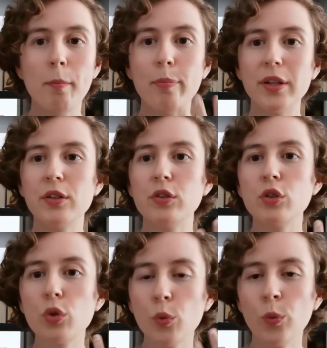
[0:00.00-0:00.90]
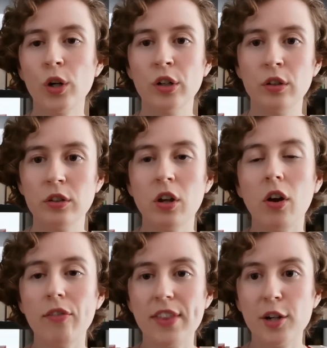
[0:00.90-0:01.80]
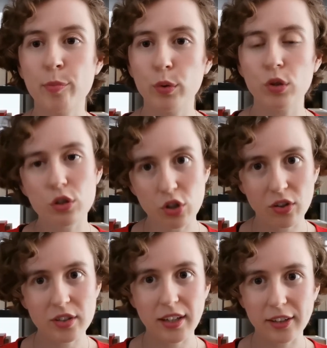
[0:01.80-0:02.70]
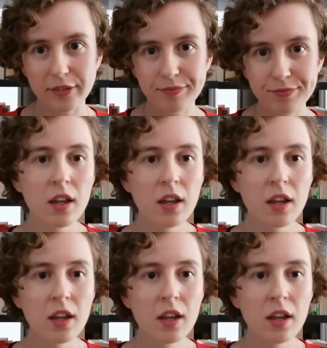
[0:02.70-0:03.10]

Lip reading: build the world of their book Docile.